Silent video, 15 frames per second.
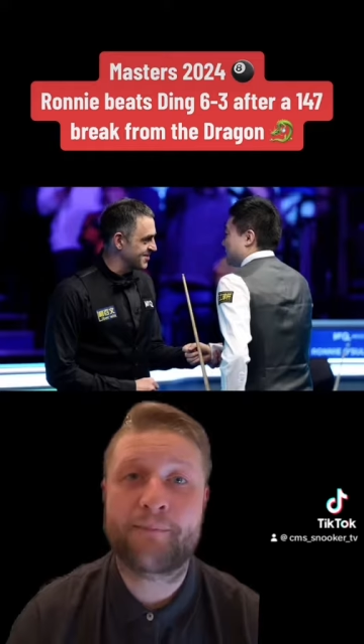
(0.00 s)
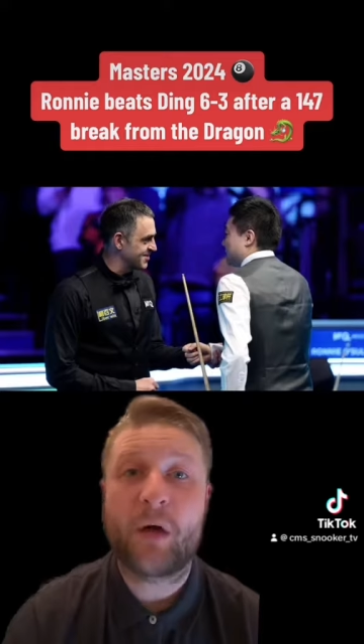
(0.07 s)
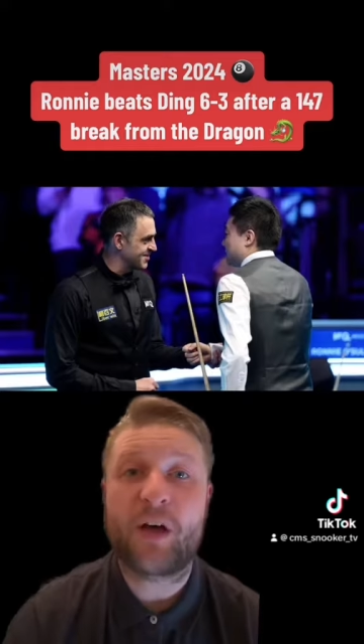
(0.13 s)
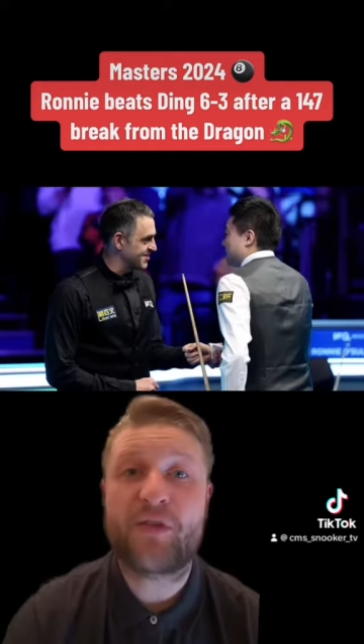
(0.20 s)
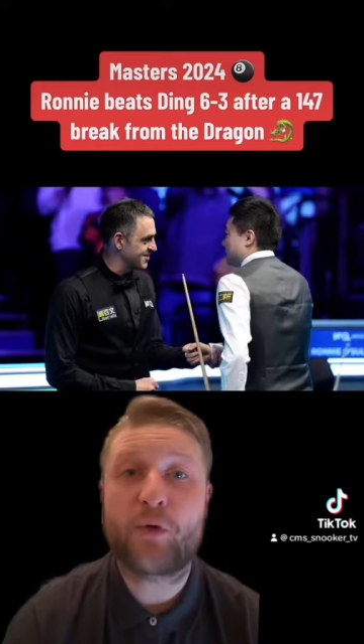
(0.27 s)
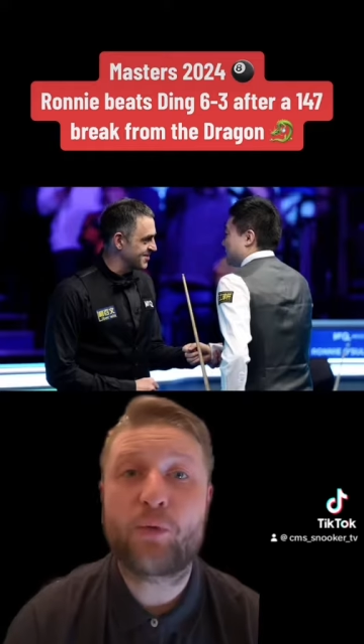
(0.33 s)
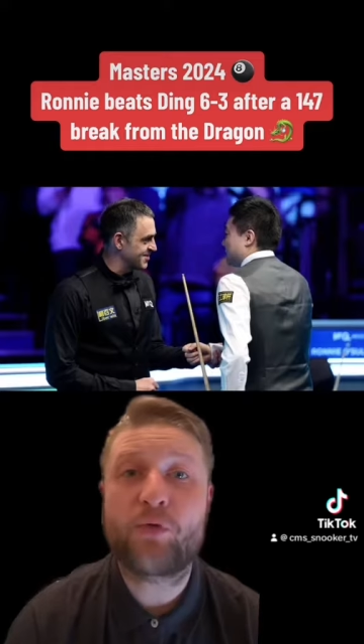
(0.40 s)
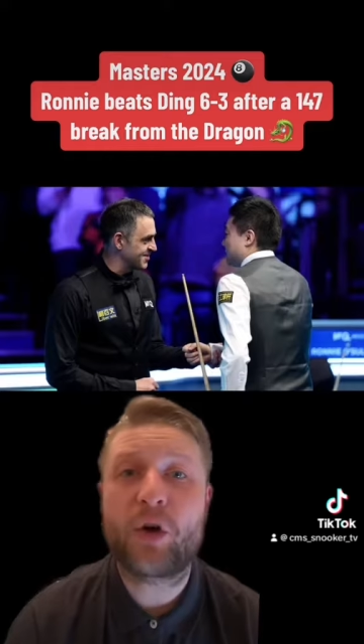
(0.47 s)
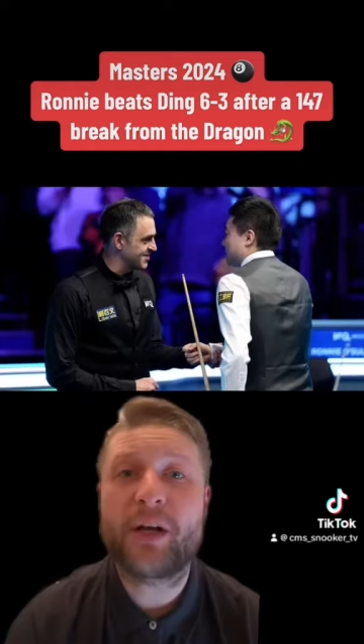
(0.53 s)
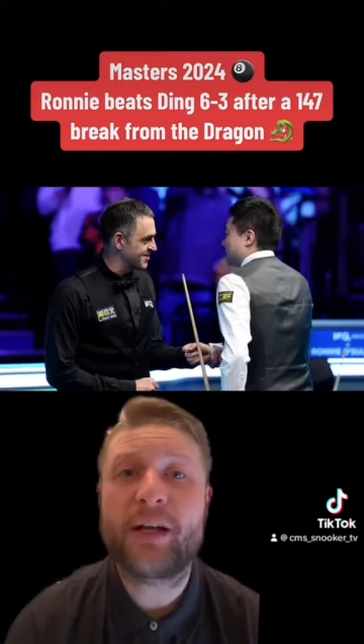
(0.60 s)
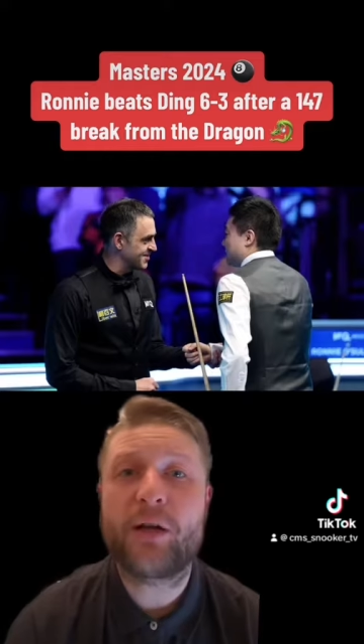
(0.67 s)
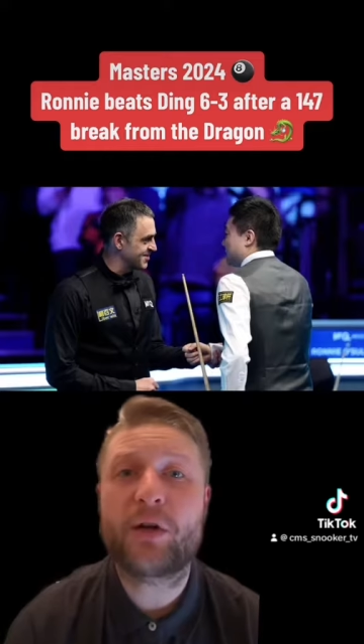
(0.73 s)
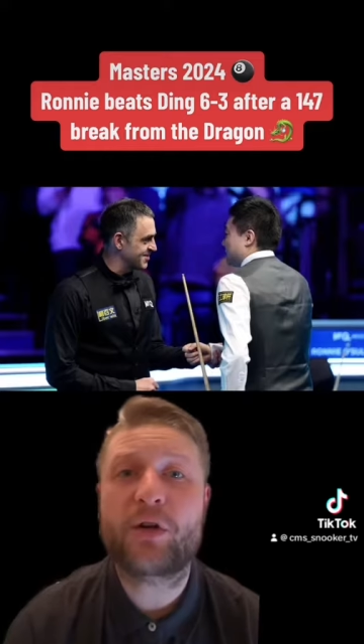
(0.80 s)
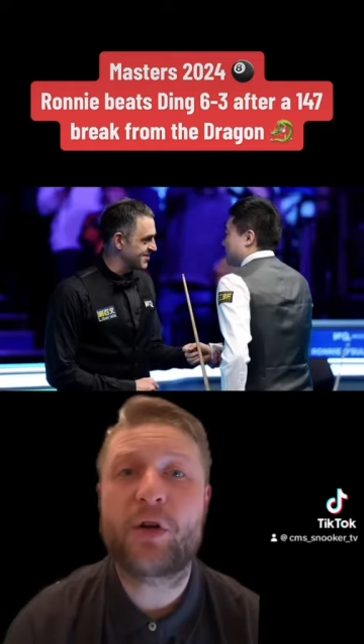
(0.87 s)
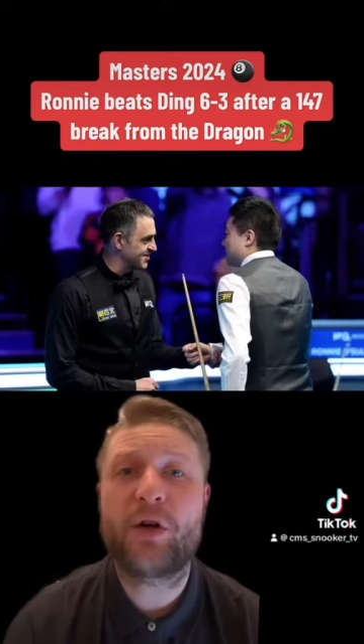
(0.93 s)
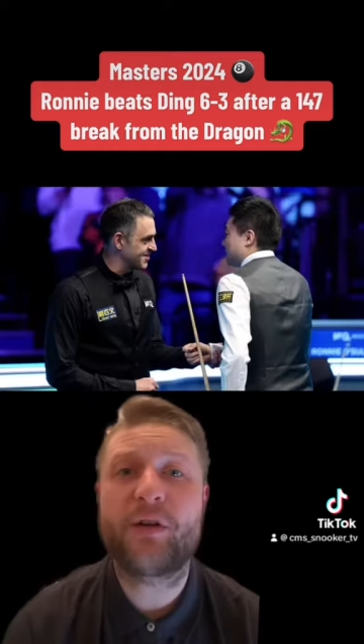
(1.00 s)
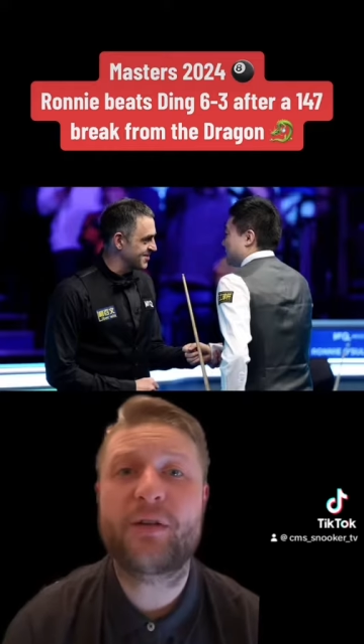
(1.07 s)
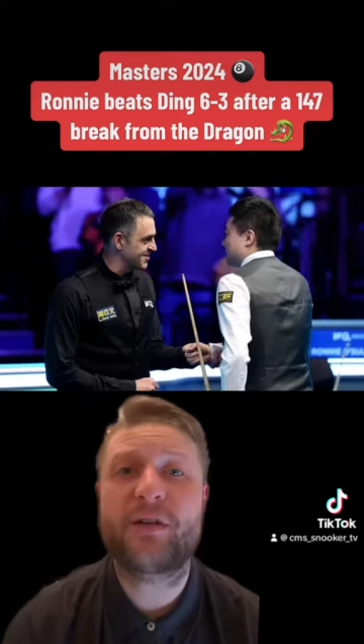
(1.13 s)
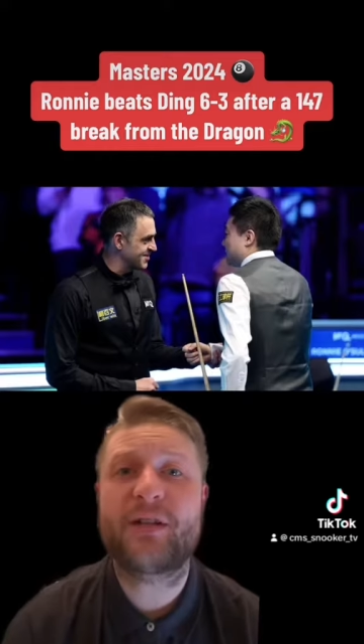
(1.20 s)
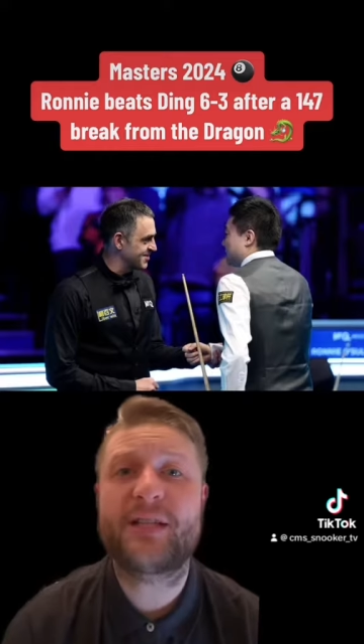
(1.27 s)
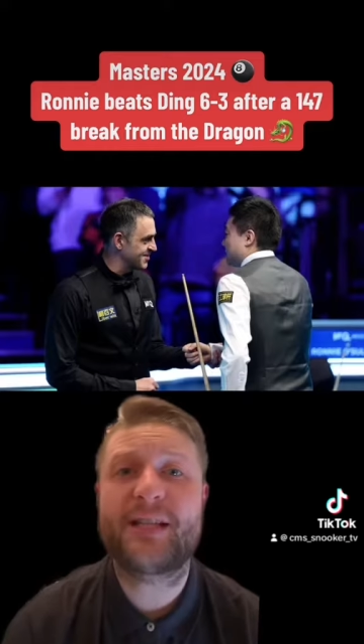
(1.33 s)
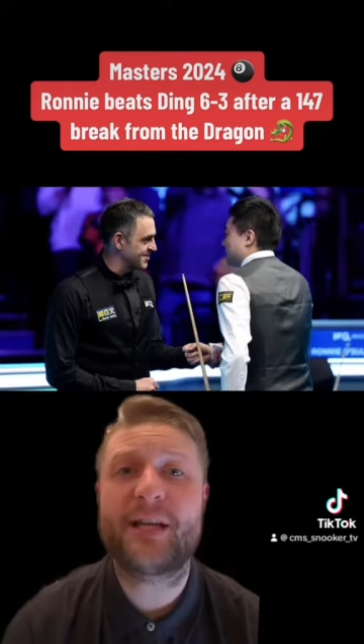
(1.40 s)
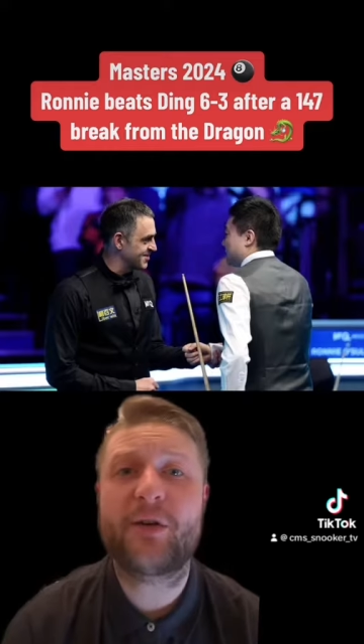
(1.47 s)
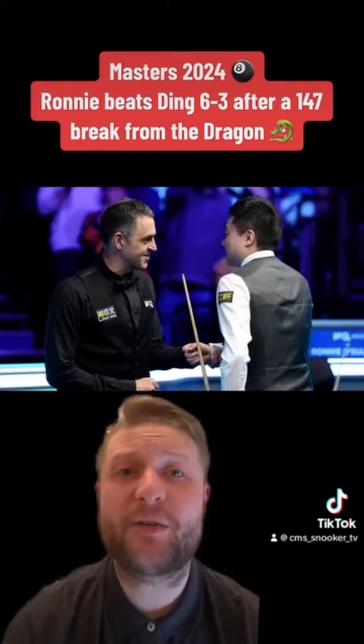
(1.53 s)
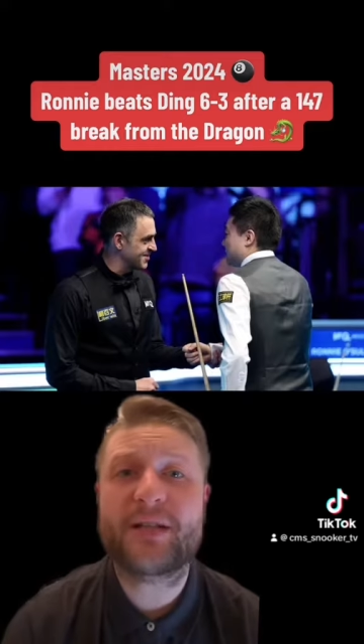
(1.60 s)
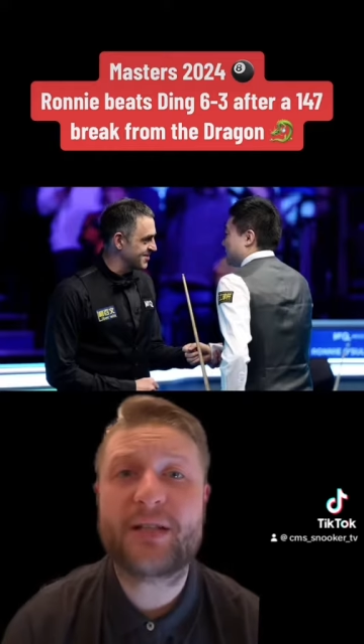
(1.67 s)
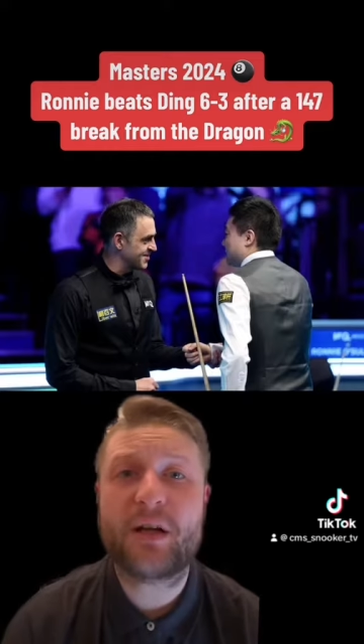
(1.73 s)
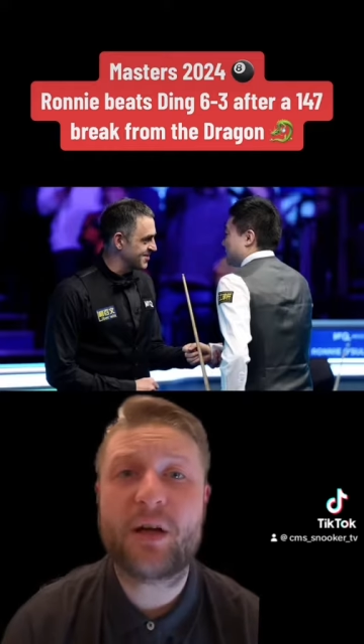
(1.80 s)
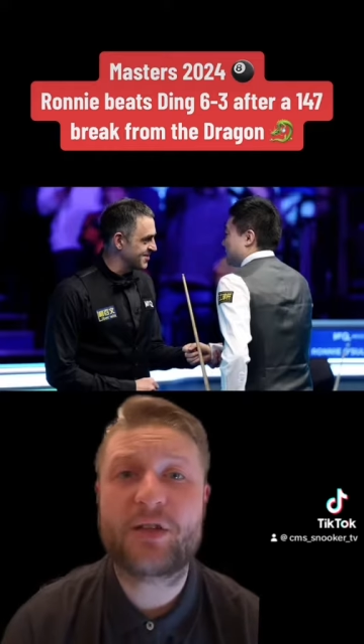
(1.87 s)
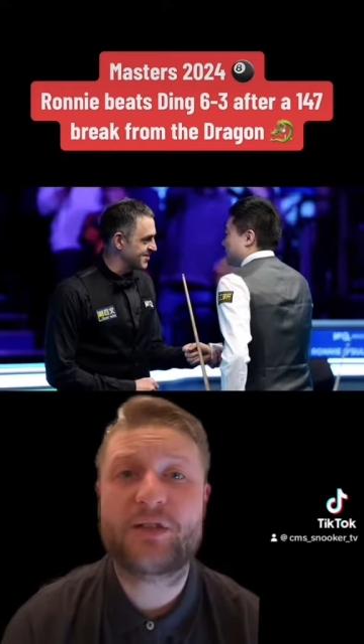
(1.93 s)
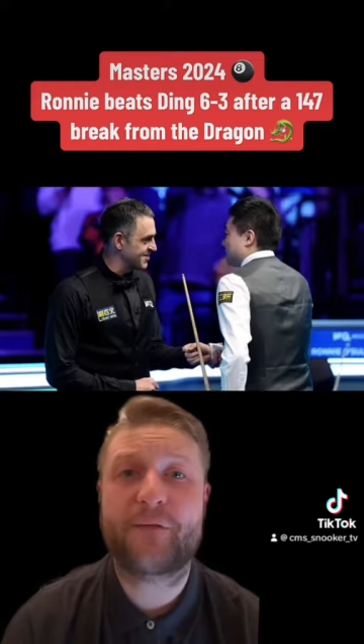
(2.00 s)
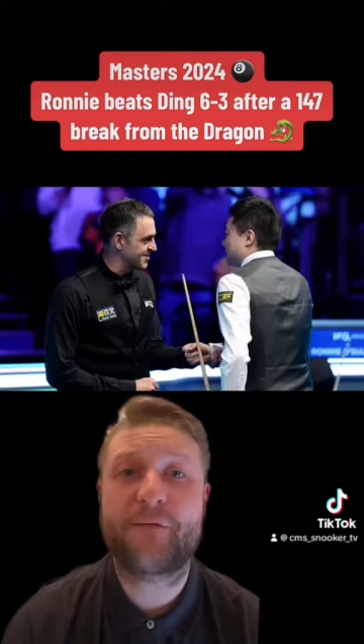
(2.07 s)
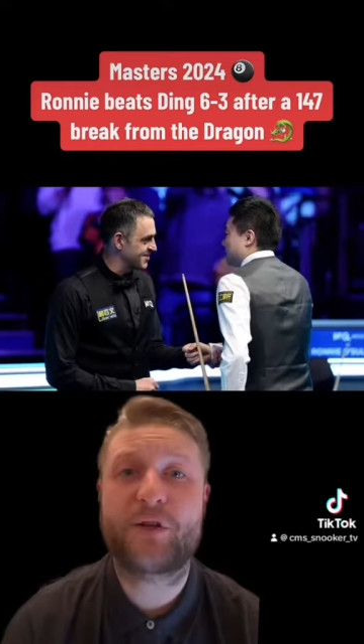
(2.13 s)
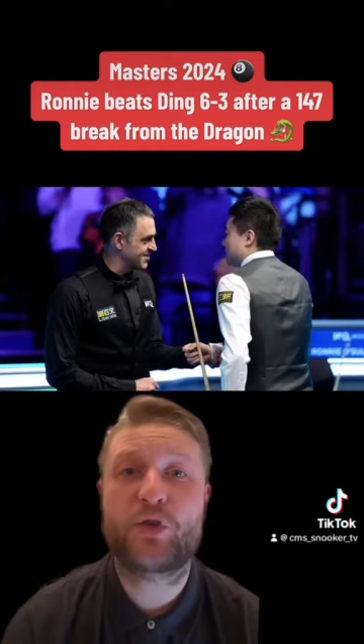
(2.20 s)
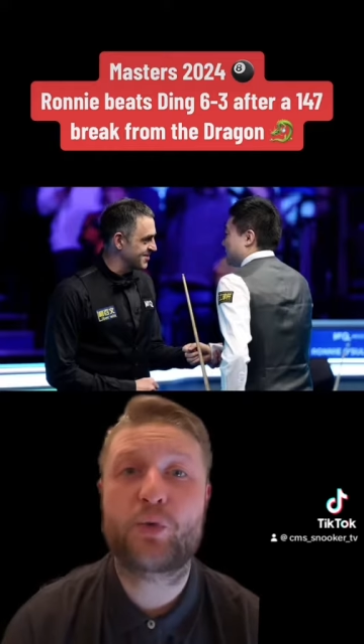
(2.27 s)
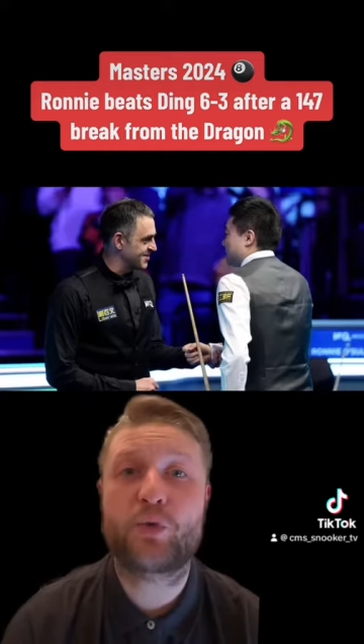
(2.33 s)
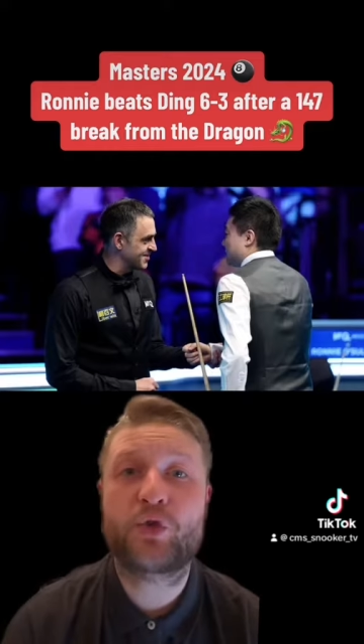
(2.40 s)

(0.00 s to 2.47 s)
I thought Ronnie looked good and considering his last official